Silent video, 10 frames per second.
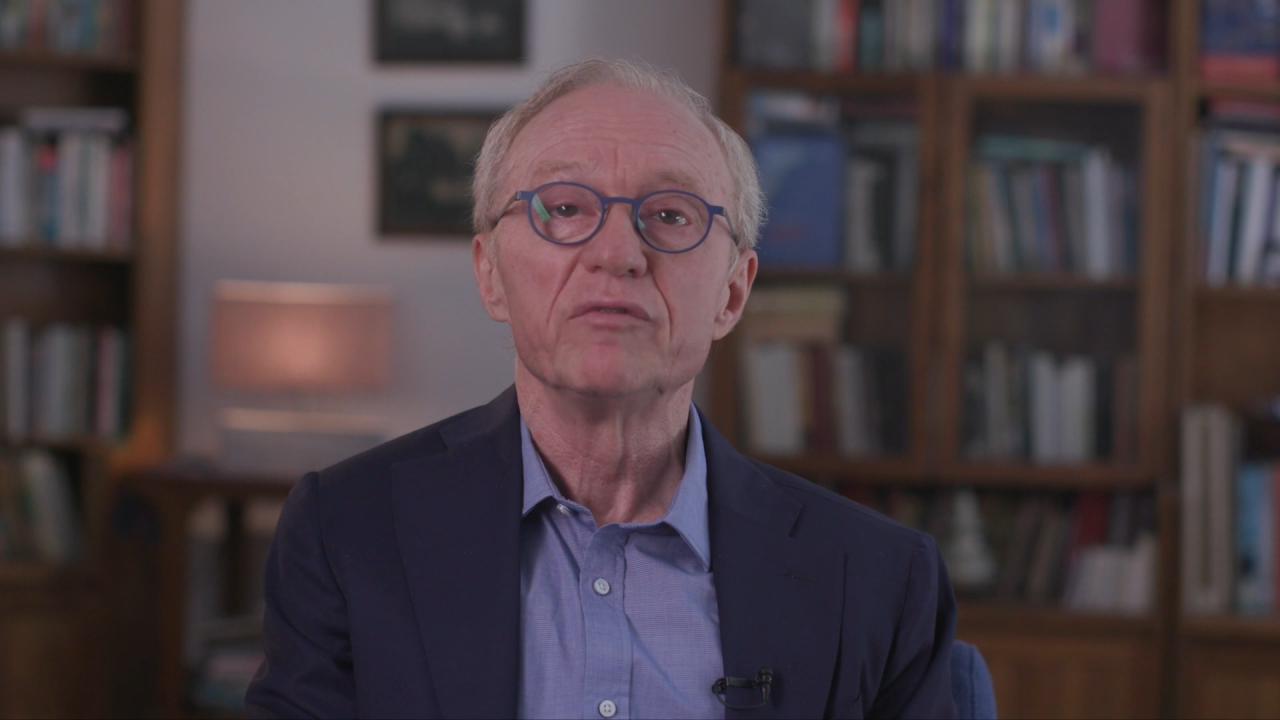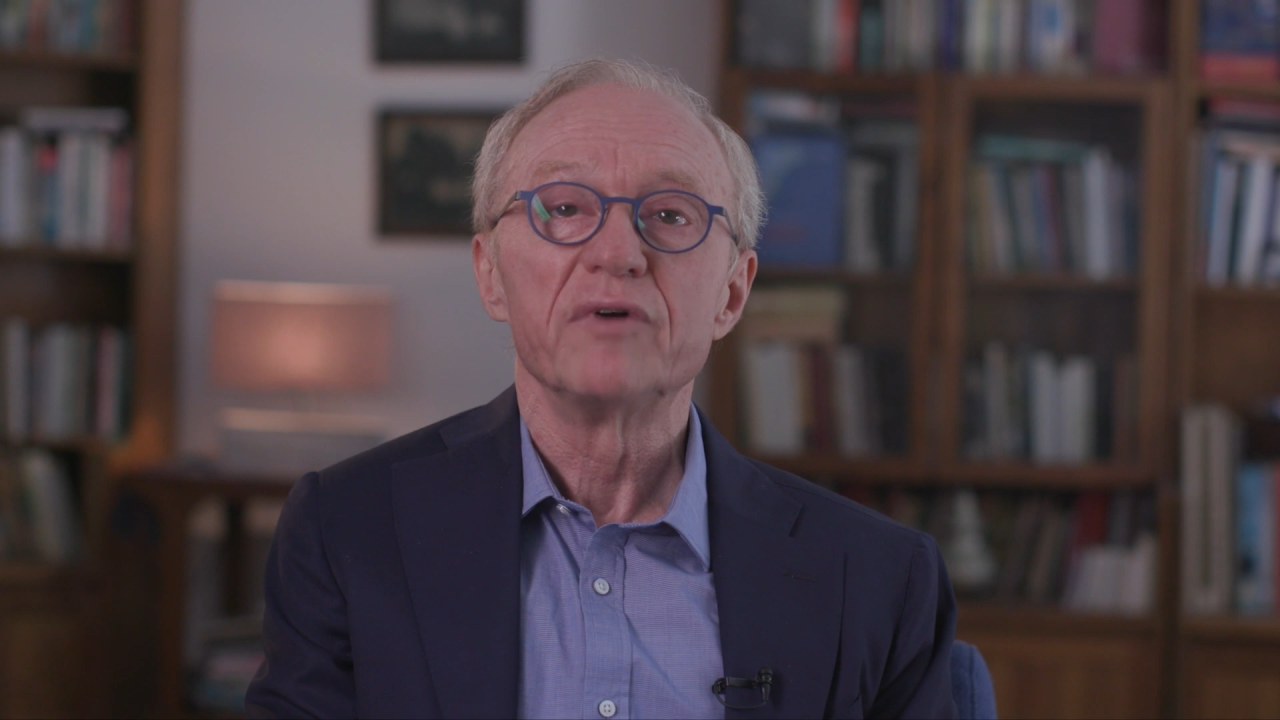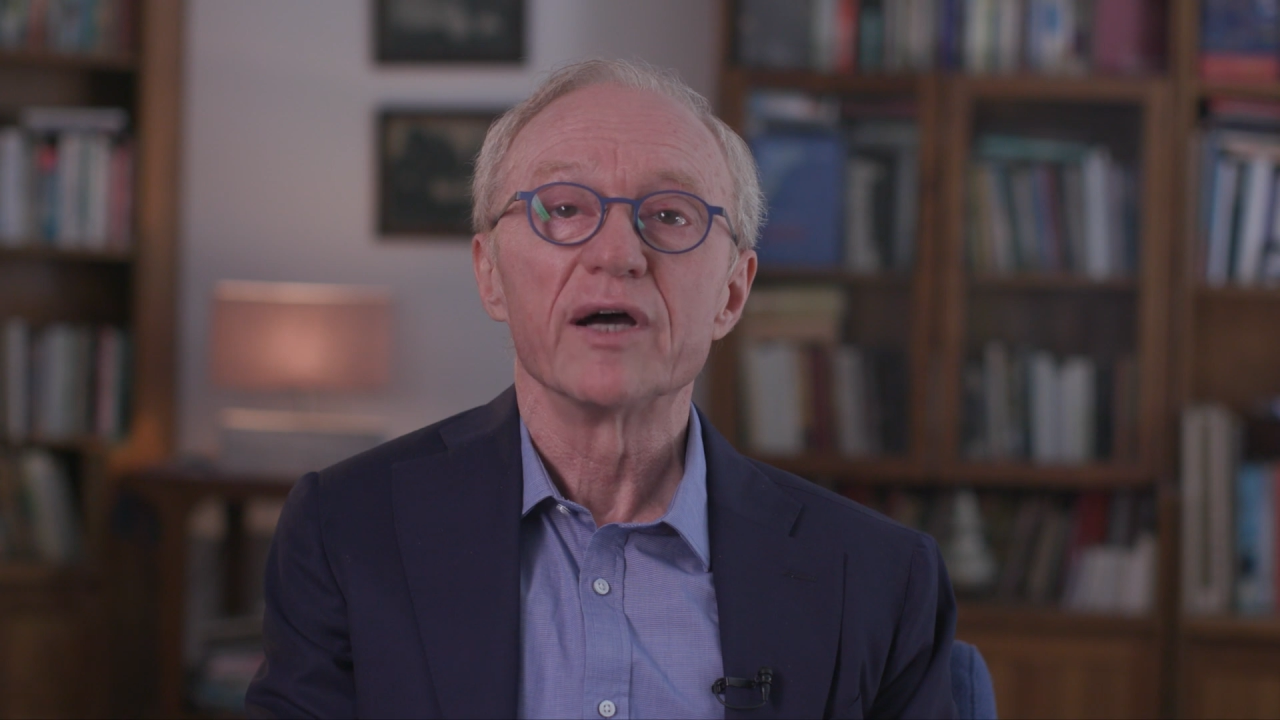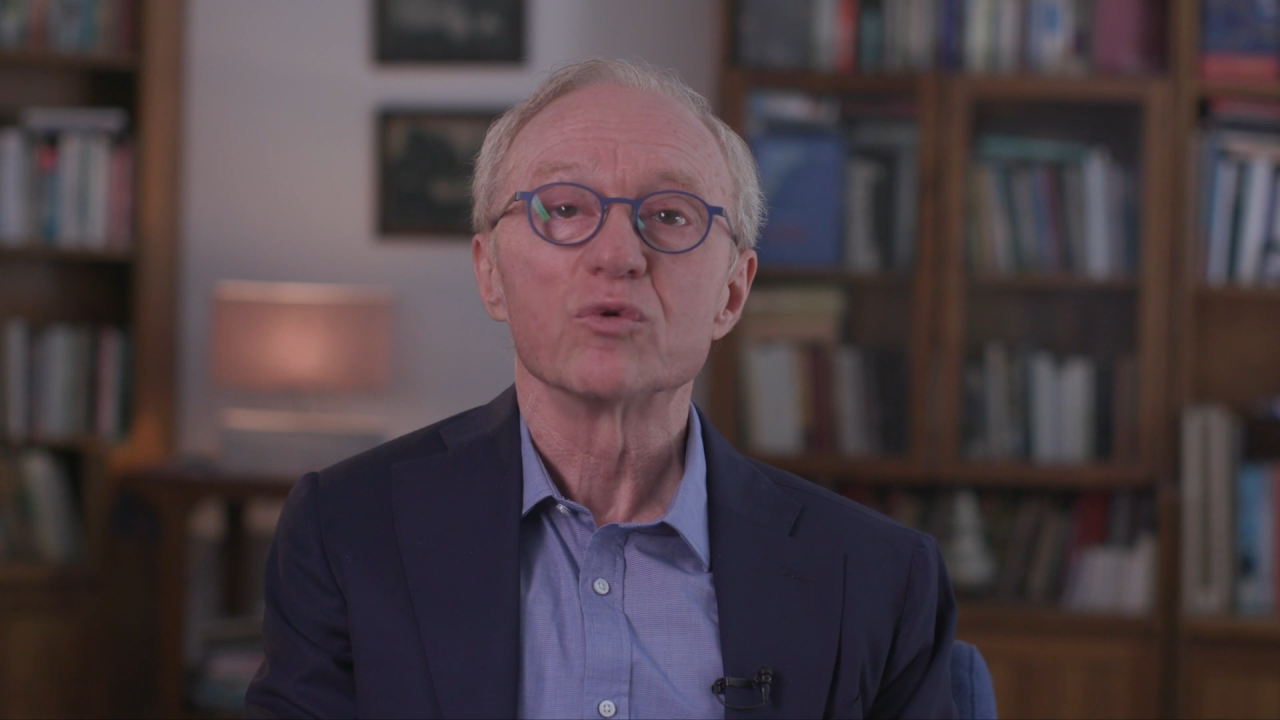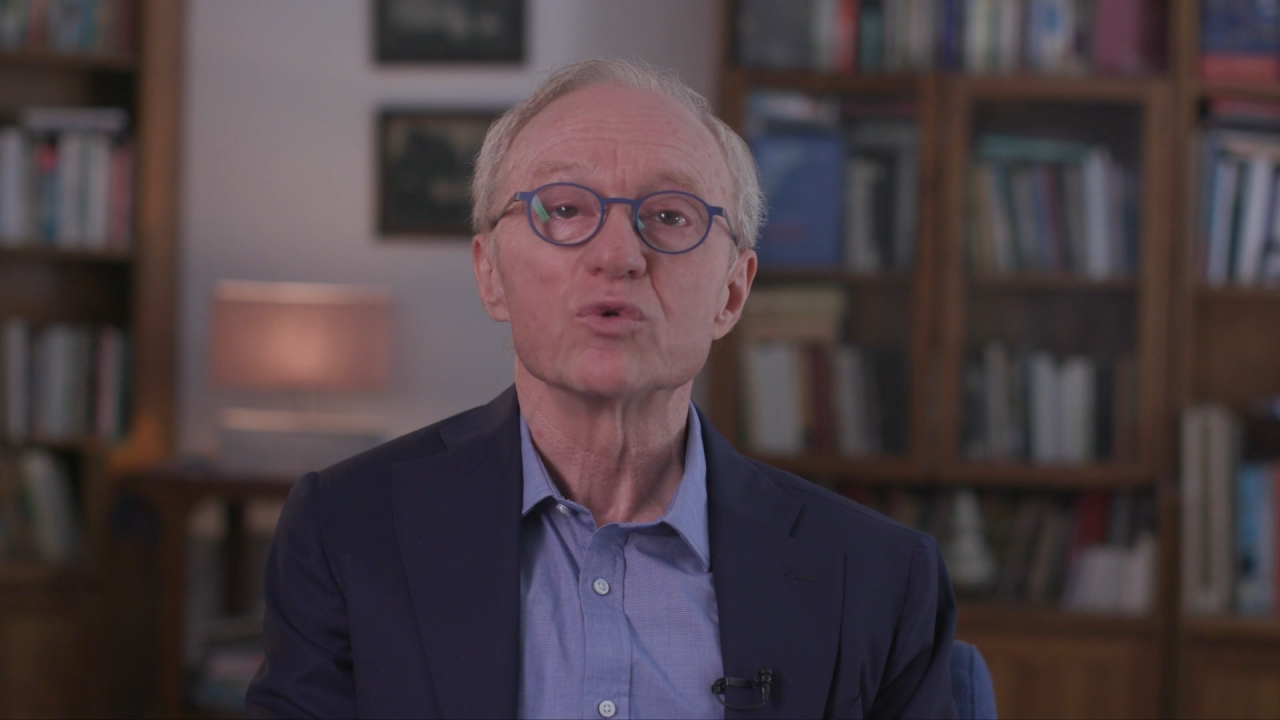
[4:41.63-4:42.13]

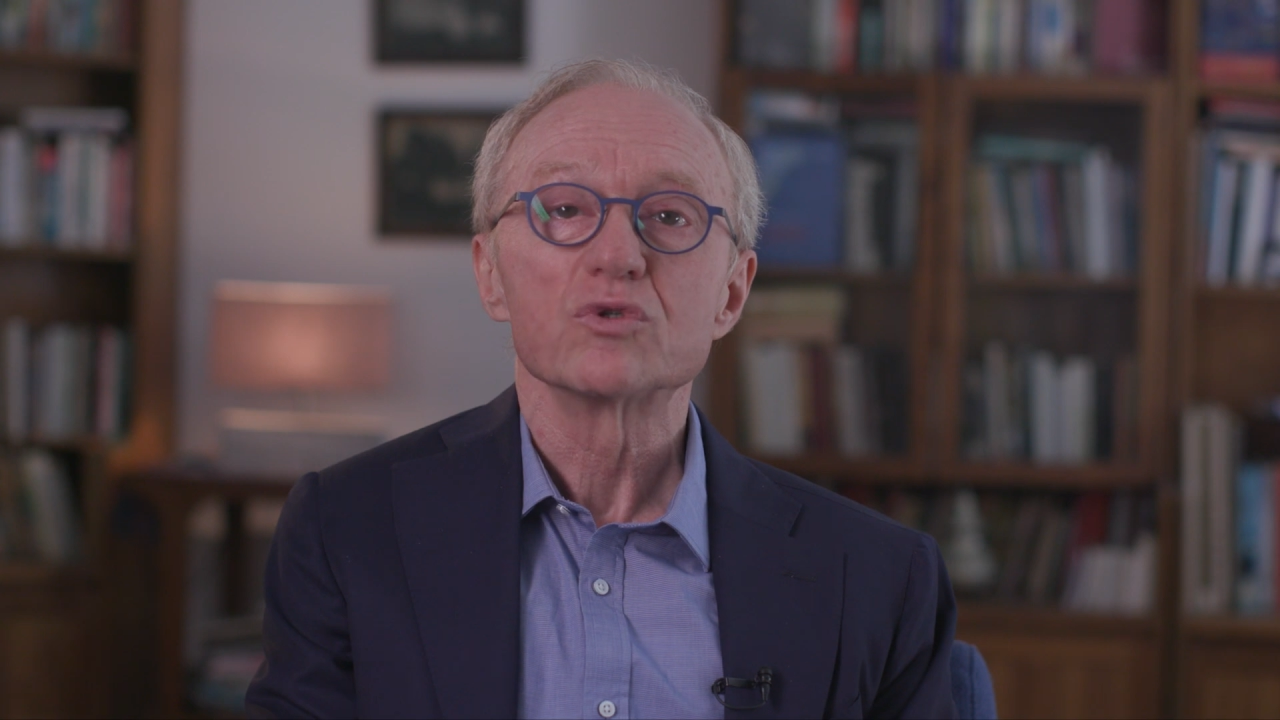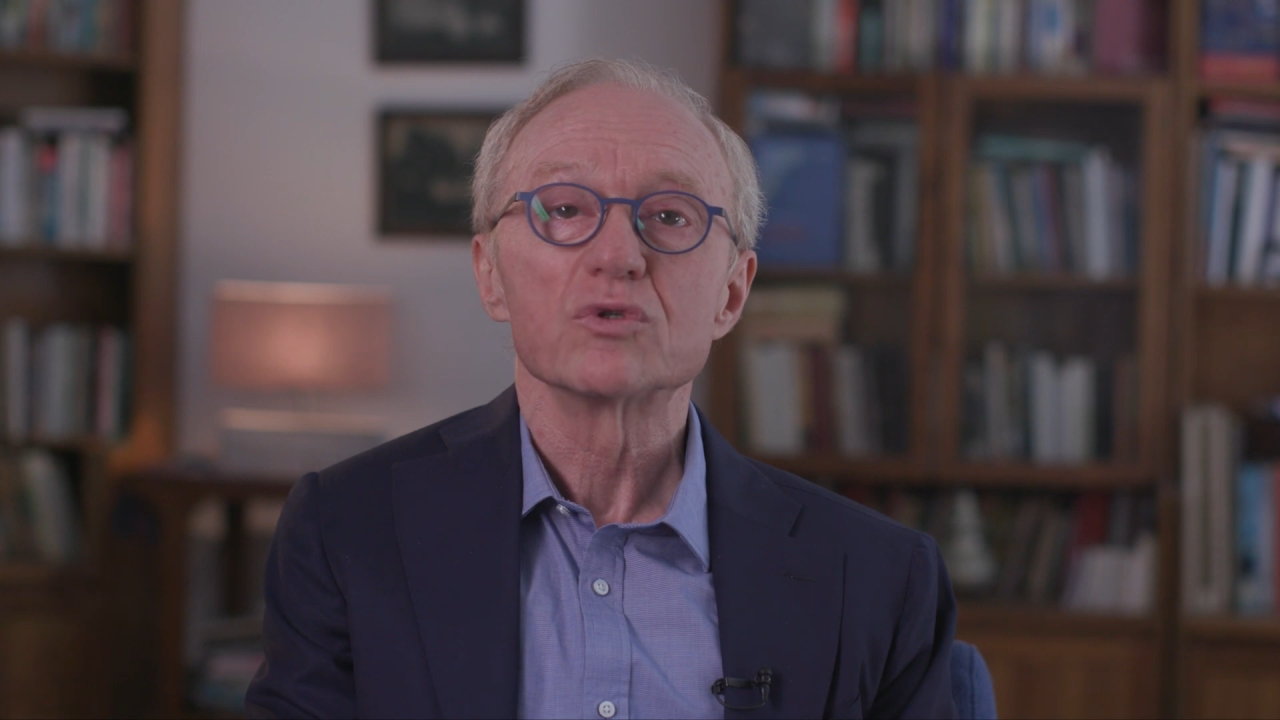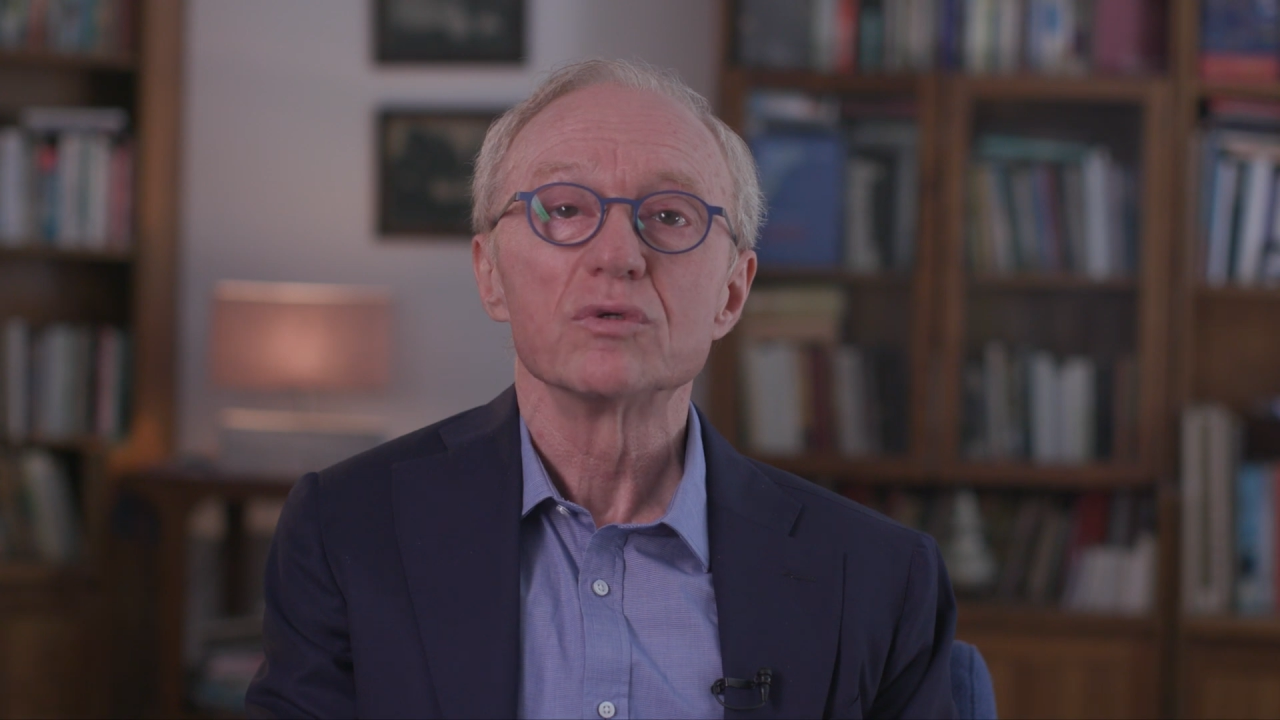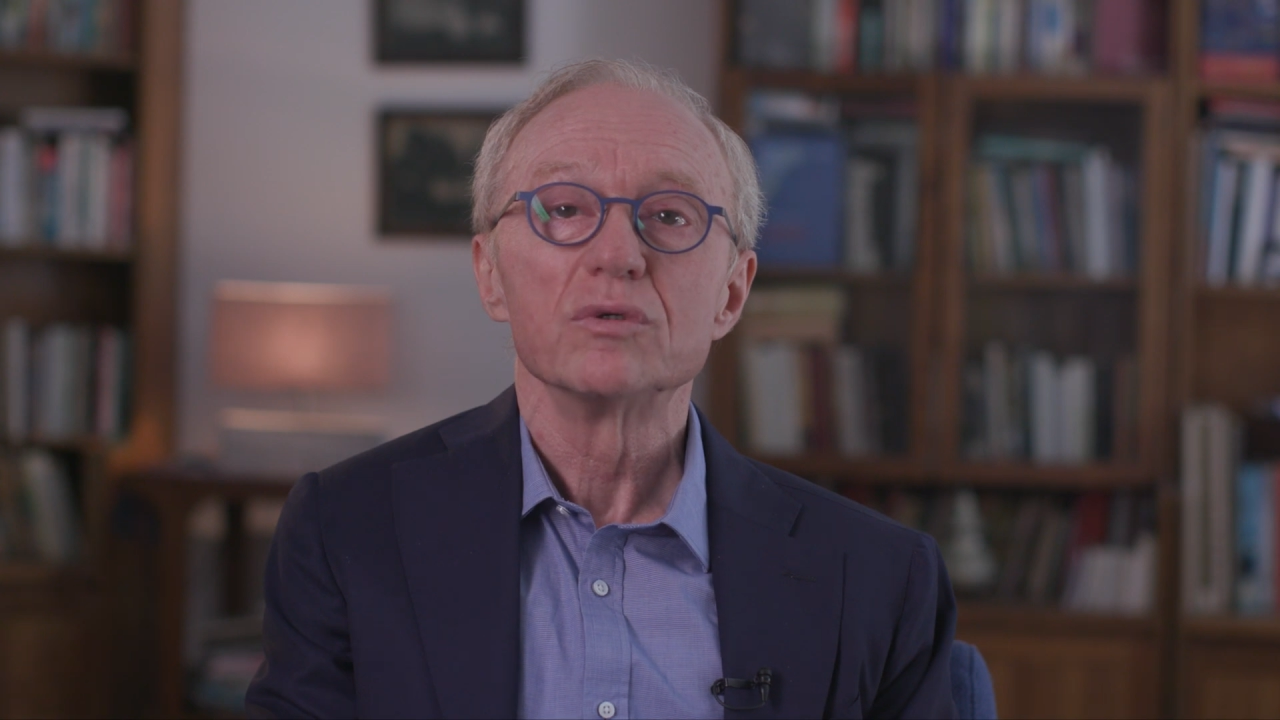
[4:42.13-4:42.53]
virus?